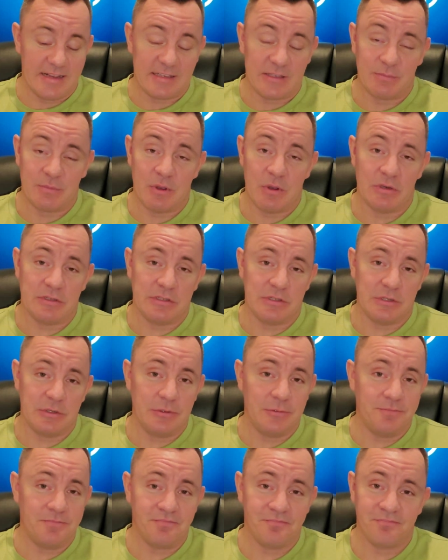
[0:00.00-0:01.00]
that I spoke
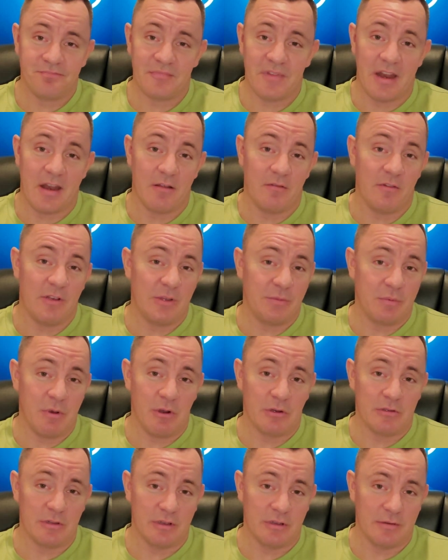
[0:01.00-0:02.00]
to, I only
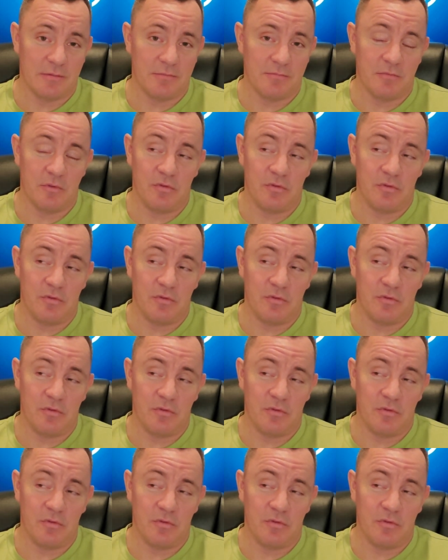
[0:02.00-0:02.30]
spoke to